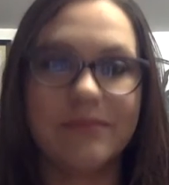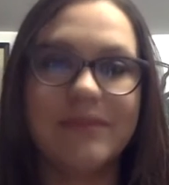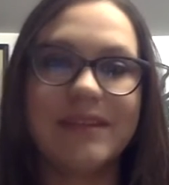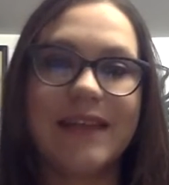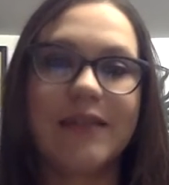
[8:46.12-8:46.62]

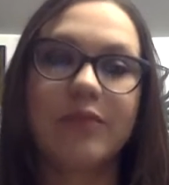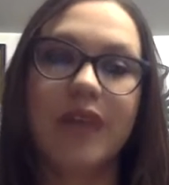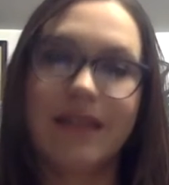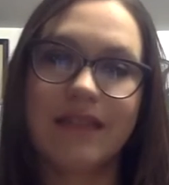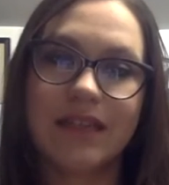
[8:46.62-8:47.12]
take a
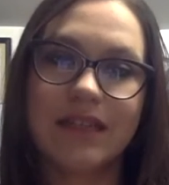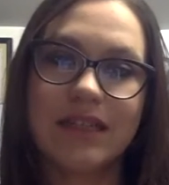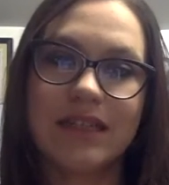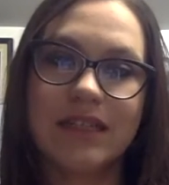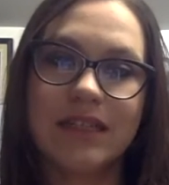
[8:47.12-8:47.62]
breath,
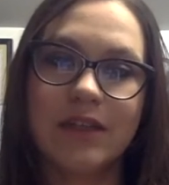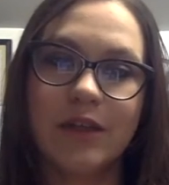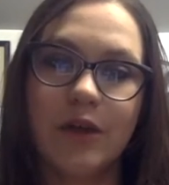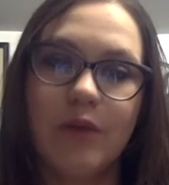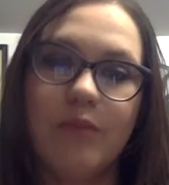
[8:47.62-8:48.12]

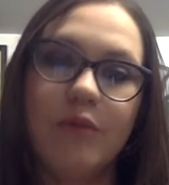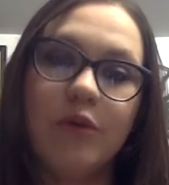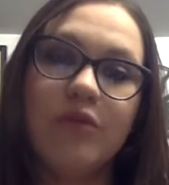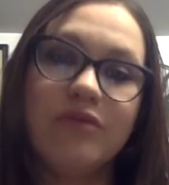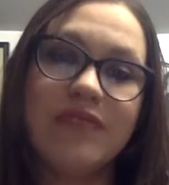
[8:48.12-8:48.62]
move